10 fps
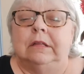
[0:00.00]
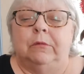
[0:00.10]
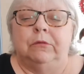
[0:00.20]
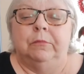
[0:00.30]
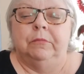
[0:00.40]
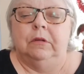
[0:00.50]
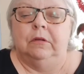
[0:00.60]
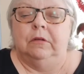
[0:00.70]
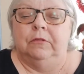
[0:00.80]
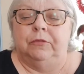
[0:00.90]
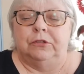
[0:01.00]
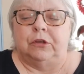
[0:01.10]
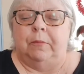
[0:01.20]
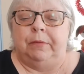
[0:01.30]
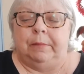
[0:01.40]
they were for
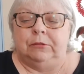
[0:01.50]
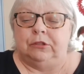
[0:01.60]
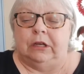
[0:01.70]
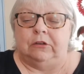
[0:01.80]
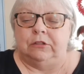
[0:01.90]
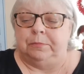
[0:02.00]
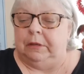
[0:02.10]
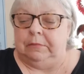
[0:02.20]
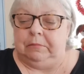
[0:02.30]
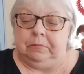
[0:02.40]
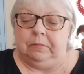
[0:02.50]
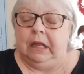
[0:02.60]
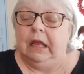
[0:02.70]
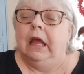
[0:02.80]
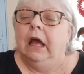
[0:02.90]
salt and pepper shakers, but
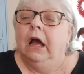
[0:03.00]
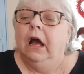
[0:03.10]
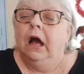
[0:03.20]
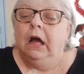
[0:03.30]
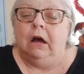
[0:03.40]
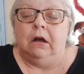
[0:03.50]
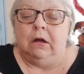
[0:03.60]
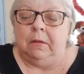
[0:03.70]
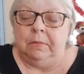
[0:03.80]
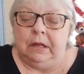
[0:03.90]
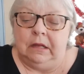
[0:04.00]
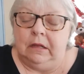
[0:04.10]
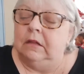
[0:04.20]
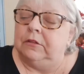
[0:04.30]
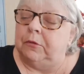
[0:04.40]
um,
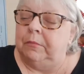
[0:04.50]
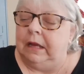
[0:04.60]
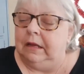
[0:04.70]
they're ma-